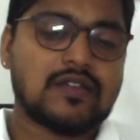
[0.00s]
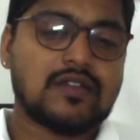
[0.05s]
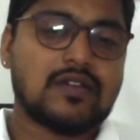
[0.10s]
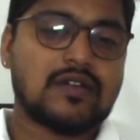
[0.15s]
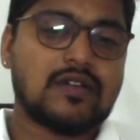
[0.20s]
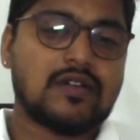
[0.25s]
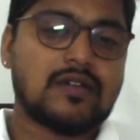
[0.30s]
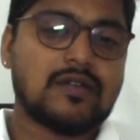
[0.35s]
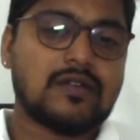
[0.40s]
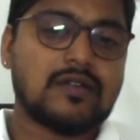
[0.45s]

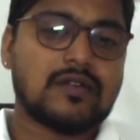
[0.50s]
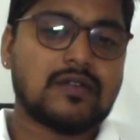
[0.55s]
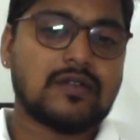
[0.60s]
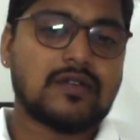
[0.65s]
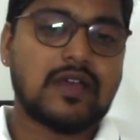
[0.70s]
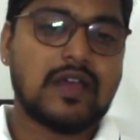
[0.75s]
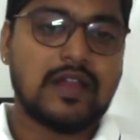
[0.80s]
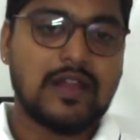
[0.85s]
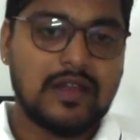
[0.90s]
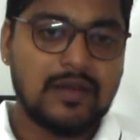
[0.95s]

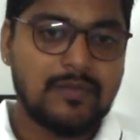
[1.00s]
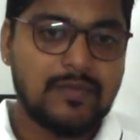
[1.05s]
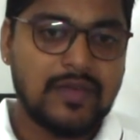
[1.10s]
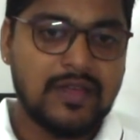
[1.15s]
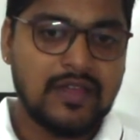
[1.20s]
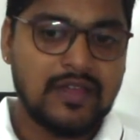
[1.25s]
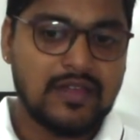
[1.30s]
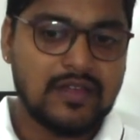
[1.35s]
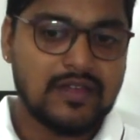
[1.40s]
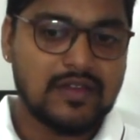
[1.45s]

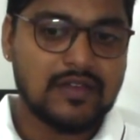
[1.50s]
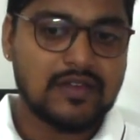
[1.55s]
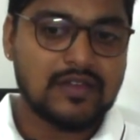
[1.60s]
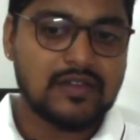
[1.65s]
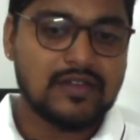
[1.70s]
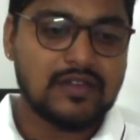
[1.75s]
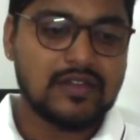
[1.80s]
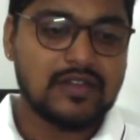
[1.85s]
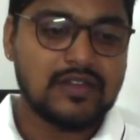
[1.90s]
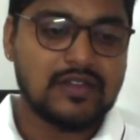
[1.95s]
LLP
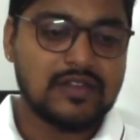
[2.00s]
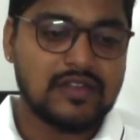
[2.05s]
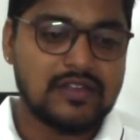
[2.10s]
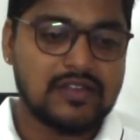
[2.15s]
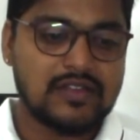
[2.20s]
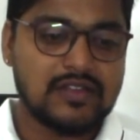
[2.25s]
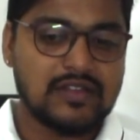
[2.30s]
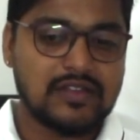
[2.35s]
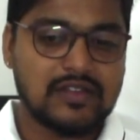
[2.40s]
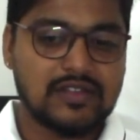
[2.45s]

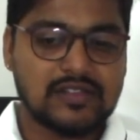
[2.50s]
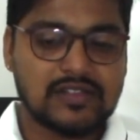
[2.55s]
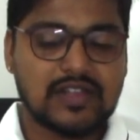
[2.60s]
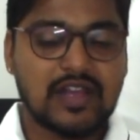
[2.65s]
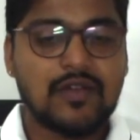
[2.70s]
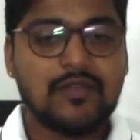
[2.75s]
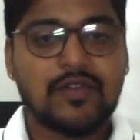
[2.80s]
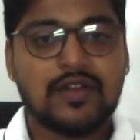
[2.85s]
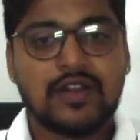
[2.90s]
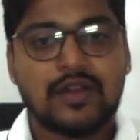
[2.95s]
is
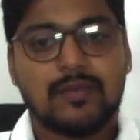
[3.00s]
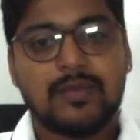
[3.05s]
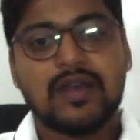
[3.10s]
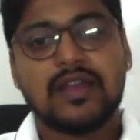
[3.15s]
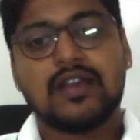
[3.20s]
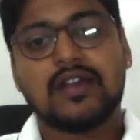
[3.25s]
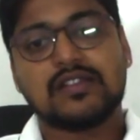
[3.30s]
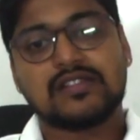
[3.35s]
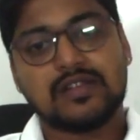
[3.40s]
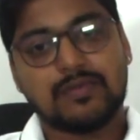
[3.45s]
governed by
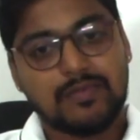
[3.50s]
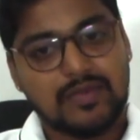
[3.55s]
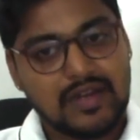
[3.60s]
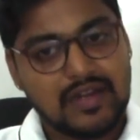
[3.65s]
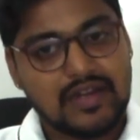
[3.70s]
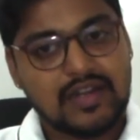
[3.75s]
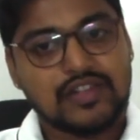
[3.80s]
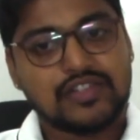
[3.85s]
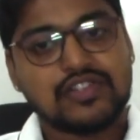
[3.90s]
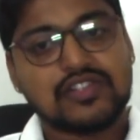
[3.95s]
a
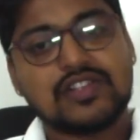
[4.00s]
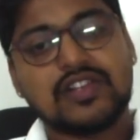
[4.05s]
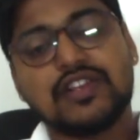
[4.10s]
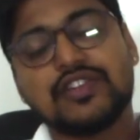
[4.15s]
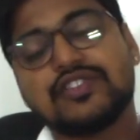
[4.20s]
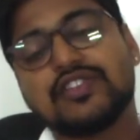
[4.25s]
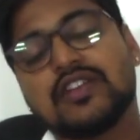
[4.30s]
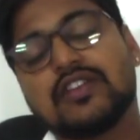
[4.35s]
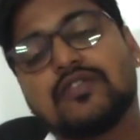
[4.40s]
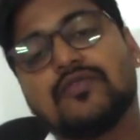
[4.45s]
separate
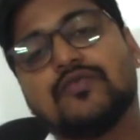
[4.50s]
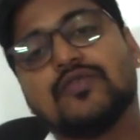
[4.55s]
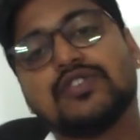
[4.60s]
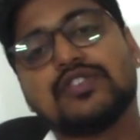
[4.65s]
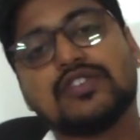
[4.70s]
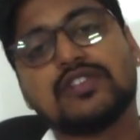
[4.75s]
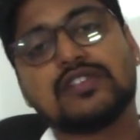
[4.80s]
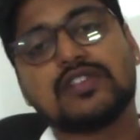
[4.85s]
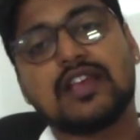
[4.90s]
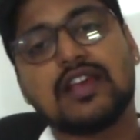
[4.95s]
legislation which
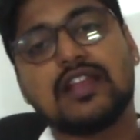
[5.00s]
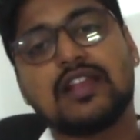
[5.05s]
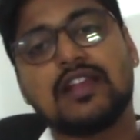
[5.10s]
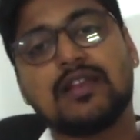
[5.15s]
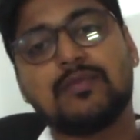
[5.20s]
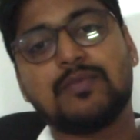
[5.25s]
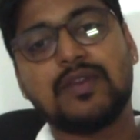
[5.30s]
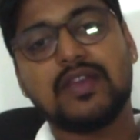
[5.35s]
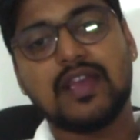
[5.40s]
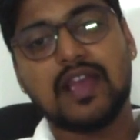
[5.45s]
is
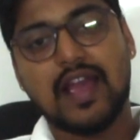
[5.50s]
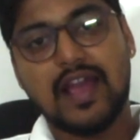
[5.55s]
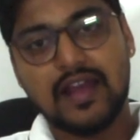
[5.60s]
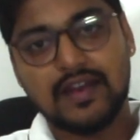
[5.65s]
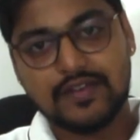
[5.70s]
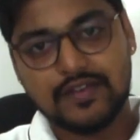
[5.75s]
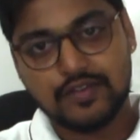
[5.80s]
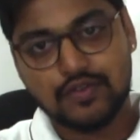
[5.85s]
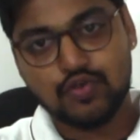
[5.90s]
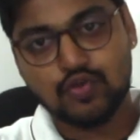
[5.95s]
LLP
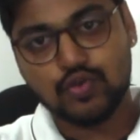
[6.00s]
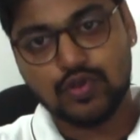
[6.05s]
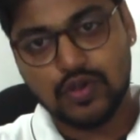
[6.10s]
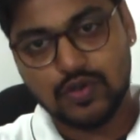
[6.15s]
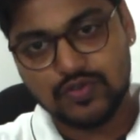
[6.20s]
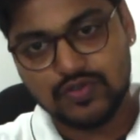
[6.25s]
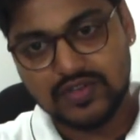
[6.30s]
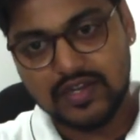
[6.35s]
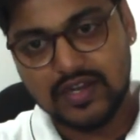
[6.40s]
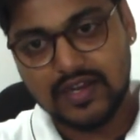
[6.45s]
Act
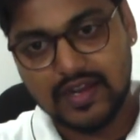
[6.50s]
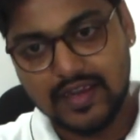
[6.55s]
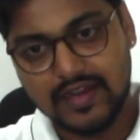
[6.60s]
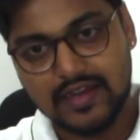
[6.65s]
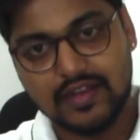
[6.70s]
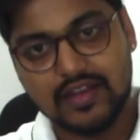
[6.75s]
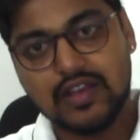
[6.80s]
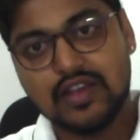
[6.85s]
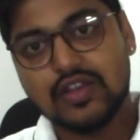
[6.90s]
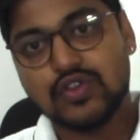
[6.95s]

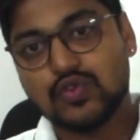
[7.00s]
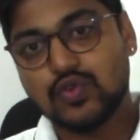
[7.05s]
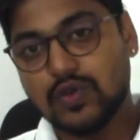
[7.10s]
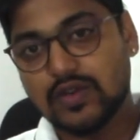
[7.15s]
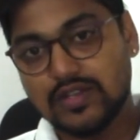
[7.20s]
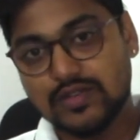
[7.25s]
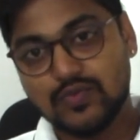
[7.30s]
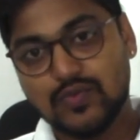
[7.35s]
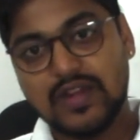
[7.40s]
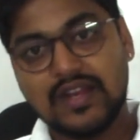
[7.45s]
2008. So
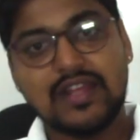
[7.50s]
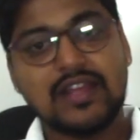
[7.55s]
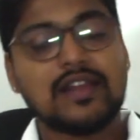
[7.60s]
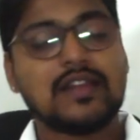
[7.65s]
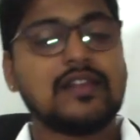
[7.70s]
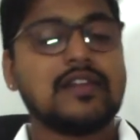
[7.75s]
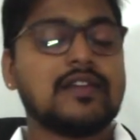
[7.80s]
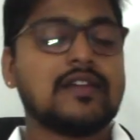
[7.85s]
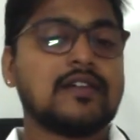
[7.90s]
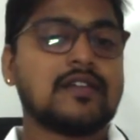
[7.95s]
it is very
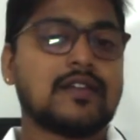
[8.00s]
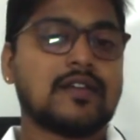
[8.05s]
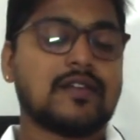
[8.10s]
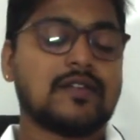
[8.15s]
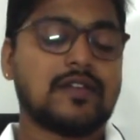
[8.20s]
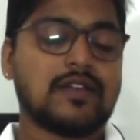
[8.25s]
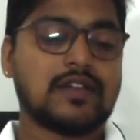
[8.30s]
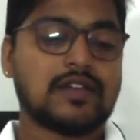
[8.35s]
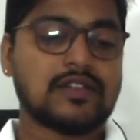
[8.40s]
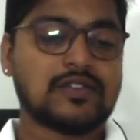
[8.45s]
clear,
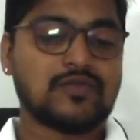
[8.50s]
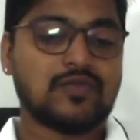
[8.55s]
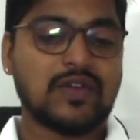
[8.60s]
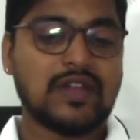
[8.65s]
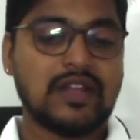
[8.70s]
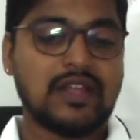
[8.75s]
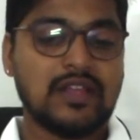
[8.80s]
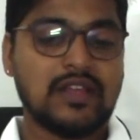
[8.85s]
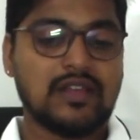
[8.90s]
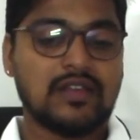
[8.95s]
it is
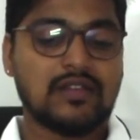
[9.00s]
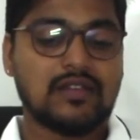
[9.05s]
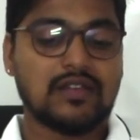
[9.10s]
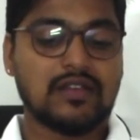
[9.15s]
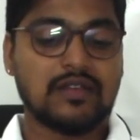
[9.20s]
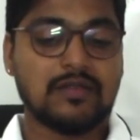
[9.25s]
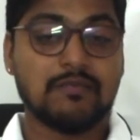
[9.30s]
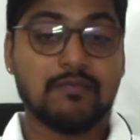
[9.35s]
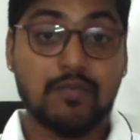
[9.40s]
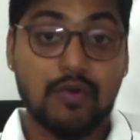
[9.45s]
very
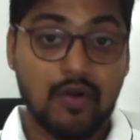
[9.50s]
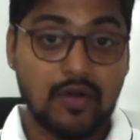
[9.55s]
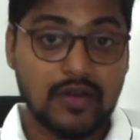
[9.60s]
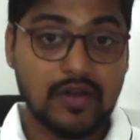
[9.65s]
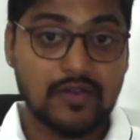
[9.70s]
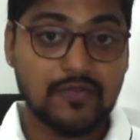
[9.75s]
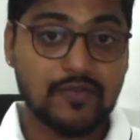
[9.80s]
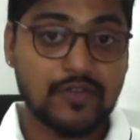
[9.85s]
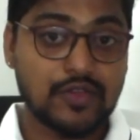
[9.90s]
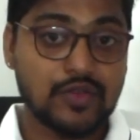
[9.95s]

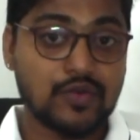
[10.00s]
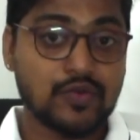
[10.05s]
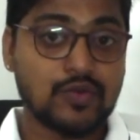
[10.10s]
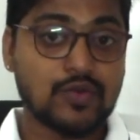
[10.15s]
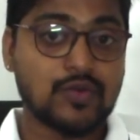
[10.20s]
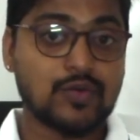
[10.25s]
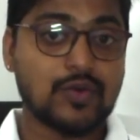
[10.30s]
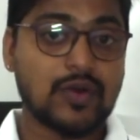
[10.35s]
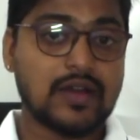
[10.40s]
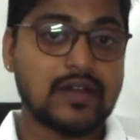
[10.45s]
important for you
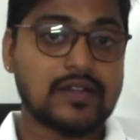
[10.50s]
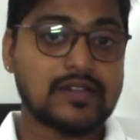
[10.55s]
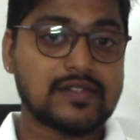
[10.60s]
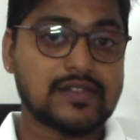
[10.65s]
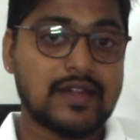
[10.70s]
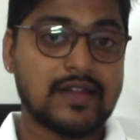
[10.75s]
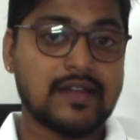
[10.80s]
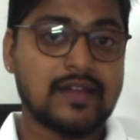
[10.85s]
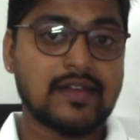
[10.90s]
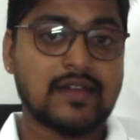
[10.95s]
to
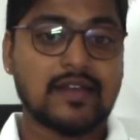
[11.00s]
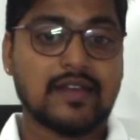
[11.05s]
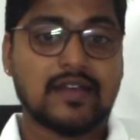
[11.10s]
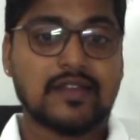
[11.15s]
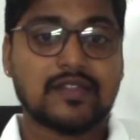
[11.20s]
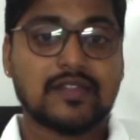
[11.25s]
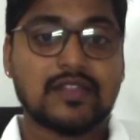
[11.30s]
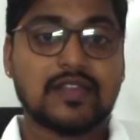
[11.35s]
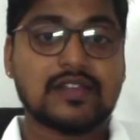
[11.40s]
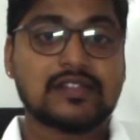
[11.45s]
understand
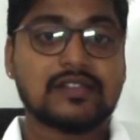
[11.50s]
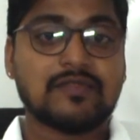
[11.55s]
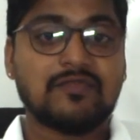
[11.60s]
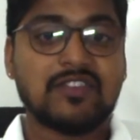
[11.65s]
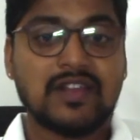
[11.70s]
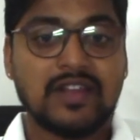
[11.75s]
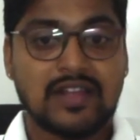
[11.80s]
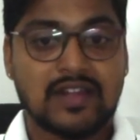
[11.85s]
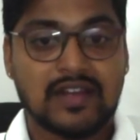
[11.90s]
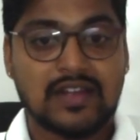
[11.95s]
there's a
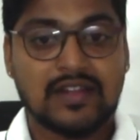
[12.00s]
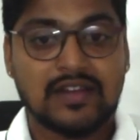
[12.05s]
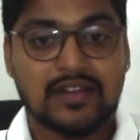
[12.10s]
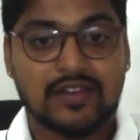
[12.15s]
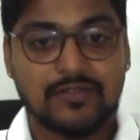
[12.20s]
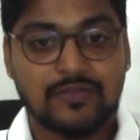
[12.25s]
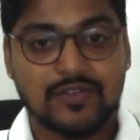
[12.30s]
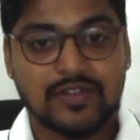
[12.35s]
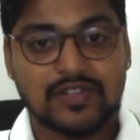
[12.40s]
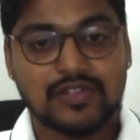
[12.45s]
very clear
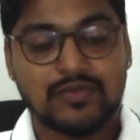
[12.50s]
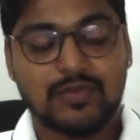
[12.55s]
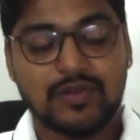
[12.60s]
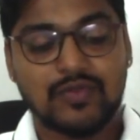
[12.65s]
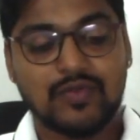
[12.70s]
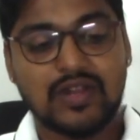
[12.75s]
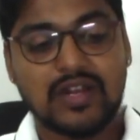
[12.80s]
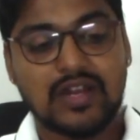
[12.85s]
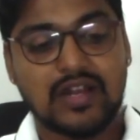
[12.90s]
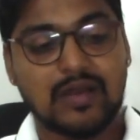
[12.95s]
difference
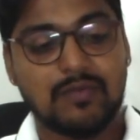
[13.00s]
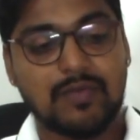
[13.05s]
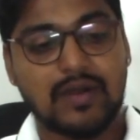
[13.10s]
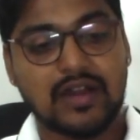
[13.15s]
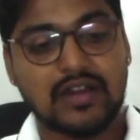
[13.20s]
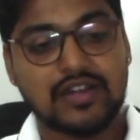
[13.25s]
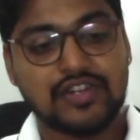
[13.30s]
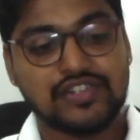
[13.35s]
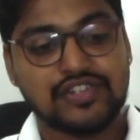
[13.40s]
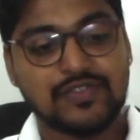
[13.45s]
between a
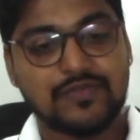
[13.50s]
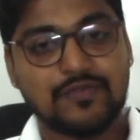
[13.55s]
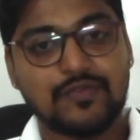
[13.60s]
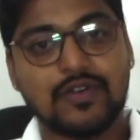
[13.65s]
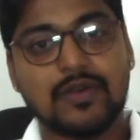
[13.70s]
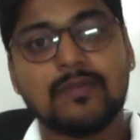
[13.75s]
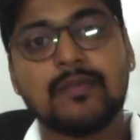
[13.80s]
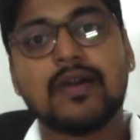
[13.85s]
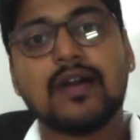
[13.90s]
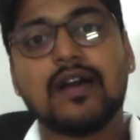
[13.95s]
partnership
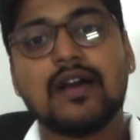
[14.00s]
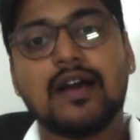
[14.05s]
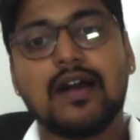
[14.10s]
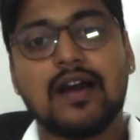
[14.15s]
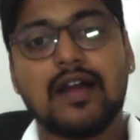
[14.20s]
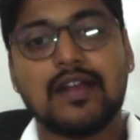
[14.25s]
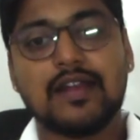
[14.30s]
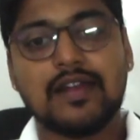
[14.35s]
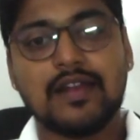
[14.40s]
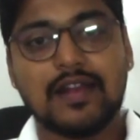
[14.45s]
firm
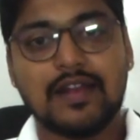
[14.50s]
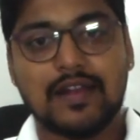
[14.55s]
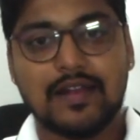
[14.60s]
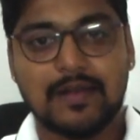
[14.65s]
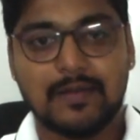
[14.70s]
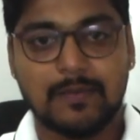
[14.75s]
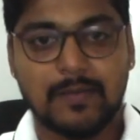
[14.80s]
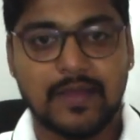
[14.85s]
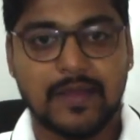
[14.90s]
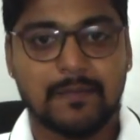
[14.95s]
and an
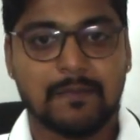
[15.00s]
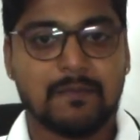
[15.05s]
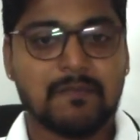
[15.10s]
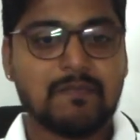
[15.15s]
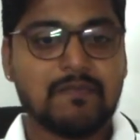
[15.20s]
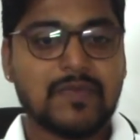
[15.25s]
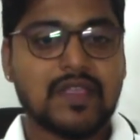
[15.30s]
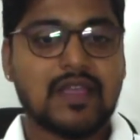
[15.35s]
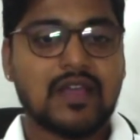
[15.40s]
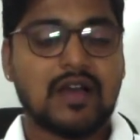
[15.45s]
LLP.
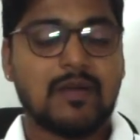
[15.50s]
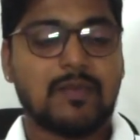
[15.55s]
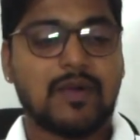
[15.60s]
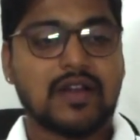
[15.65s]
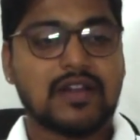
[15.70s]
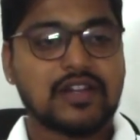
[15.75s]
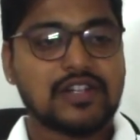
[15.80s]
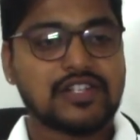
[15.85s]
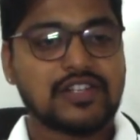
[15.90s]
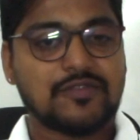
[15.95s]
A
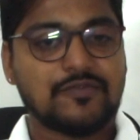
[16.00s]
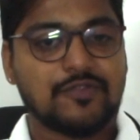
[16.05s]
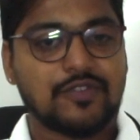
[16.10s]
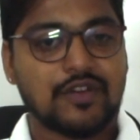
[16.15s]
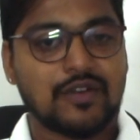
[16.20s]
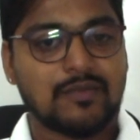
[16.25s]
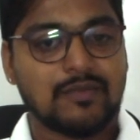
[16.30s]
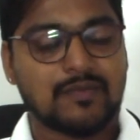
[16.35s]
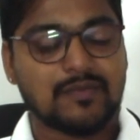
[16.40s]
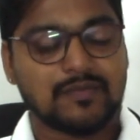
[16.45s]
partnership
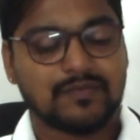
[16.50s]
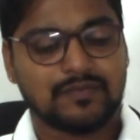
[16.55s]
firm